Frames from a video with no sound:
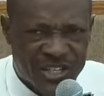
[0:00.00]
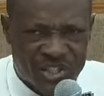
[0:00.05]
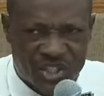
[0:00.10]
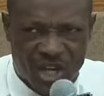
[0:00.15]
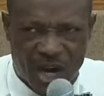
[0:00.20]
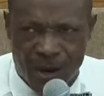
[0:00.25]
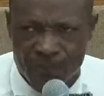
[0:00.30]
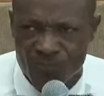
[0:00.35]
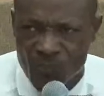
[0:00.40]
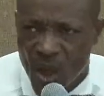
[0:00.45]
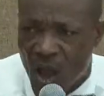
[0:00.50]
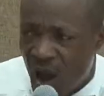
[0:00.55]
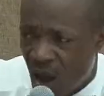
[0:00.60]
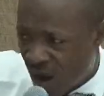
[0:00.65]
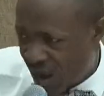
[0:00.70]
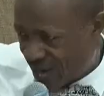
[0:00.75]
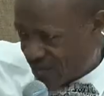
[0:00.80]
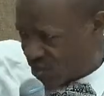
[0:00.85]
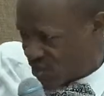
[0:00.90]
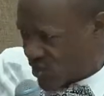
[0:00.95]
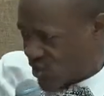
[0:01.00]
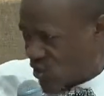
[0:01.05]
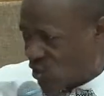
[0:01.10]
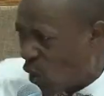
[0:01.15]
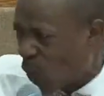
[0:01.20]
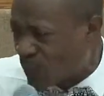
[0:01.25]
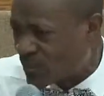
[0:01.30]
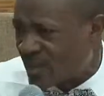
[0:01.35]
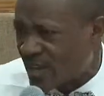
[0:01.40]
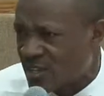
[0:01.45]
and
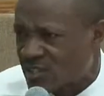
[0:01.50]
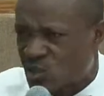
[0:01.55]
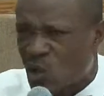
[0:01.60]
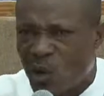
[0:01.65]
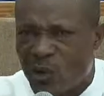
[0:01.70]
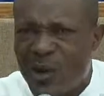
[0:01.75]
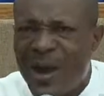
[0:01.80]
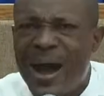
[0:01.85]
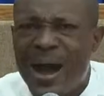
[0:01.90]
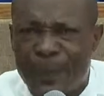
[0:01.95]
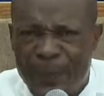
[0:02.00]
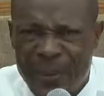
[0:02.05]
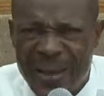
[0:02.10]
something is going to happen.